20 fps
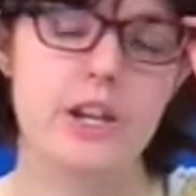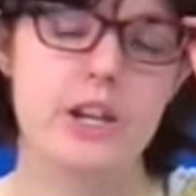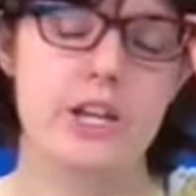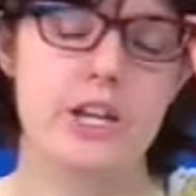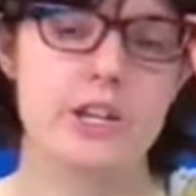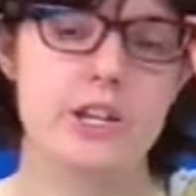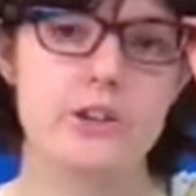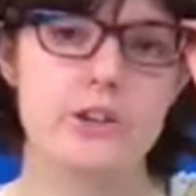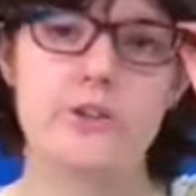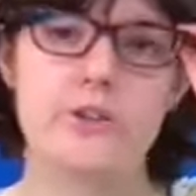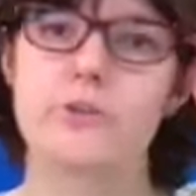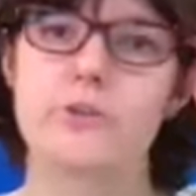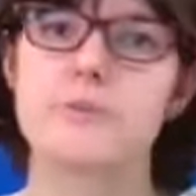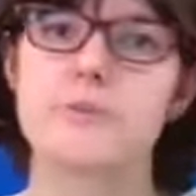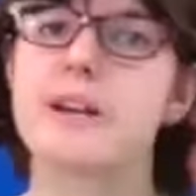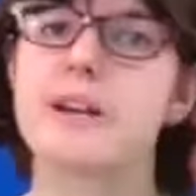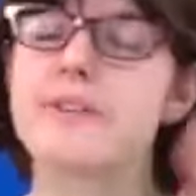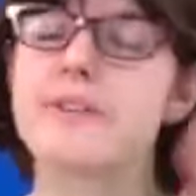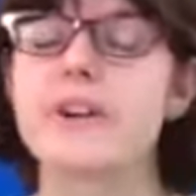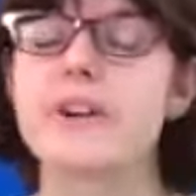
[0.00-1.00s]
You
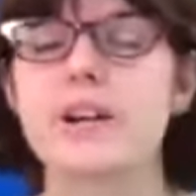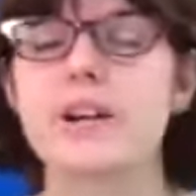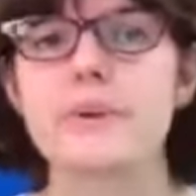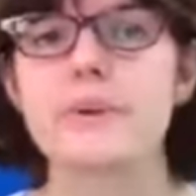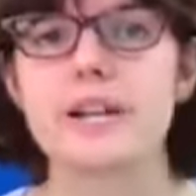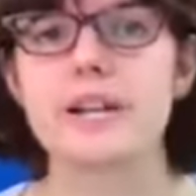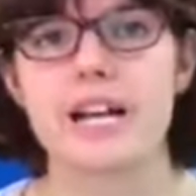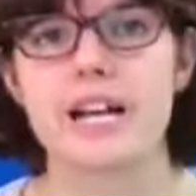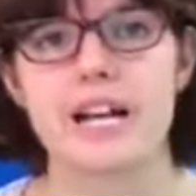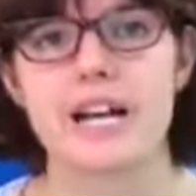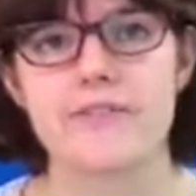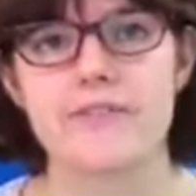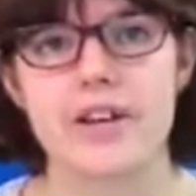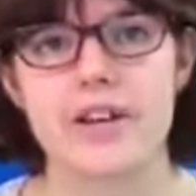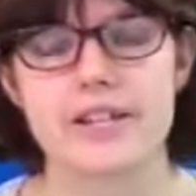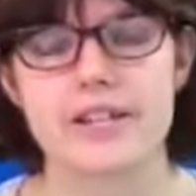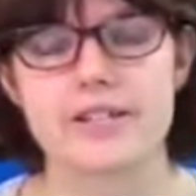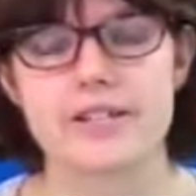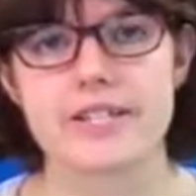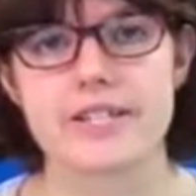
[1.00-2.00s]
may very well have
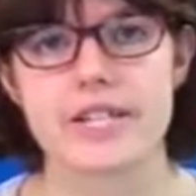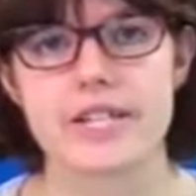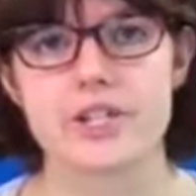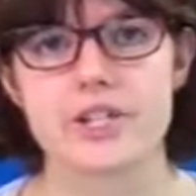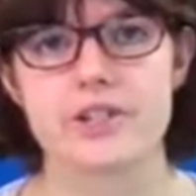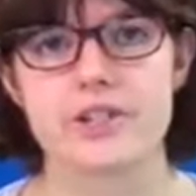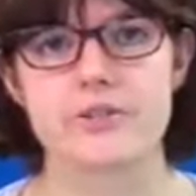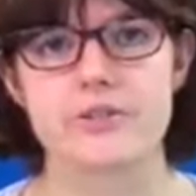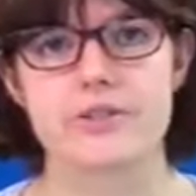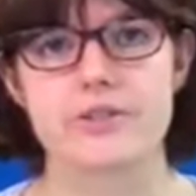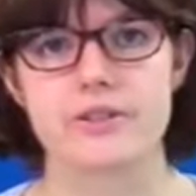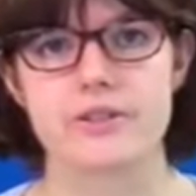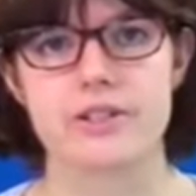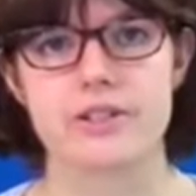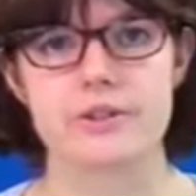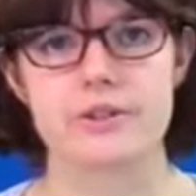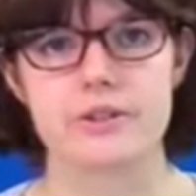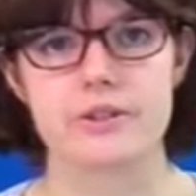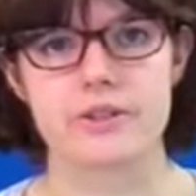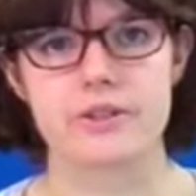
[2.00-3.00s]
a station
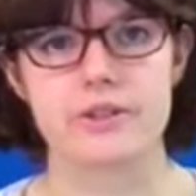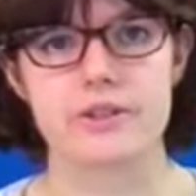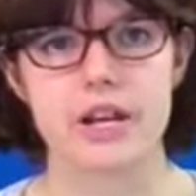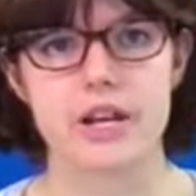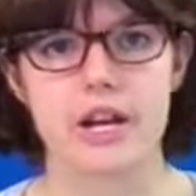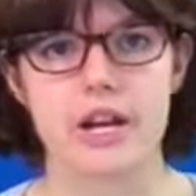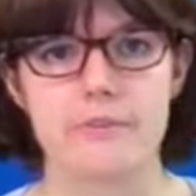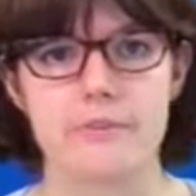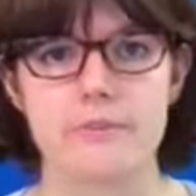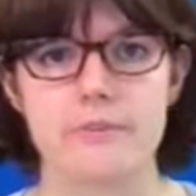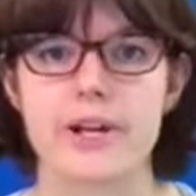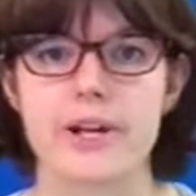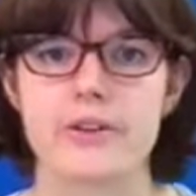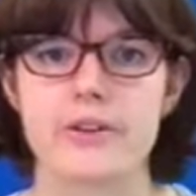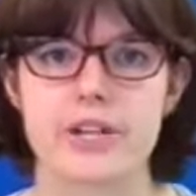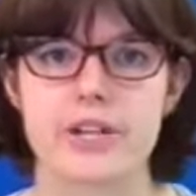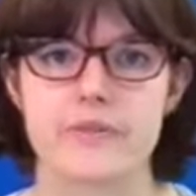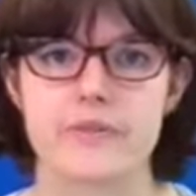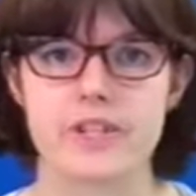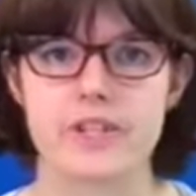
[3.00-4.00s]
that where you're
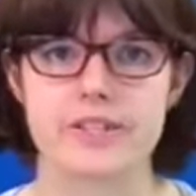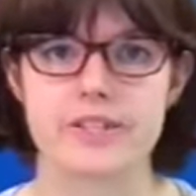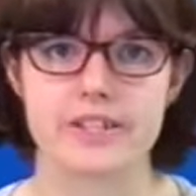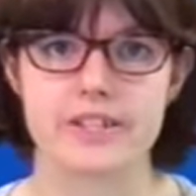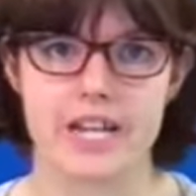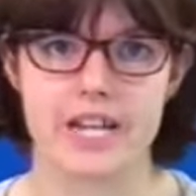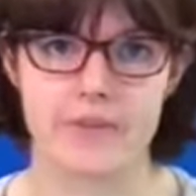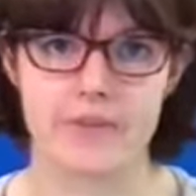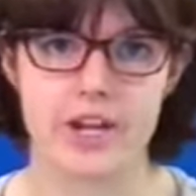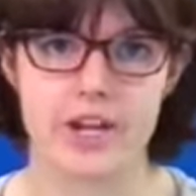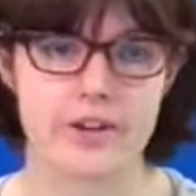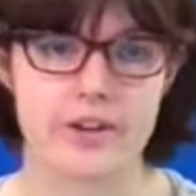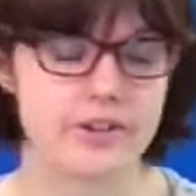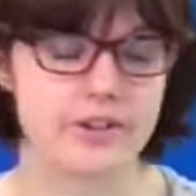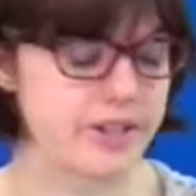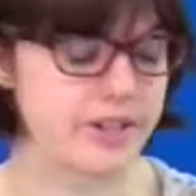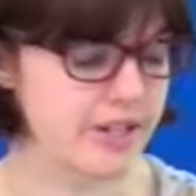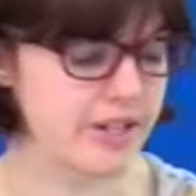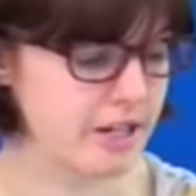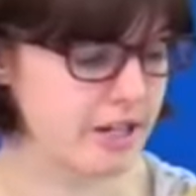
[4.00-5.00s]
given a scenario to
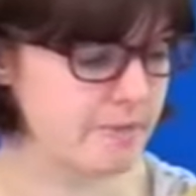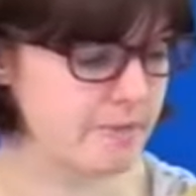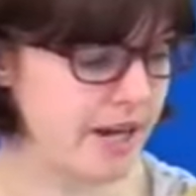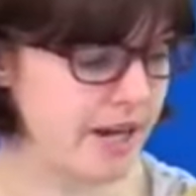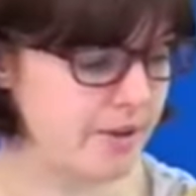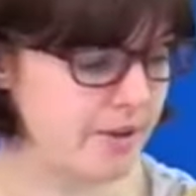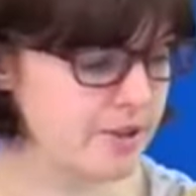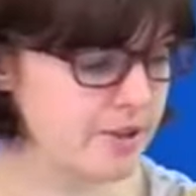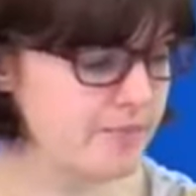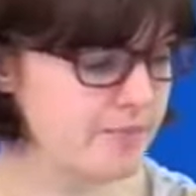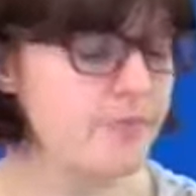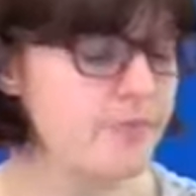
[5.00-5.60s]
think about.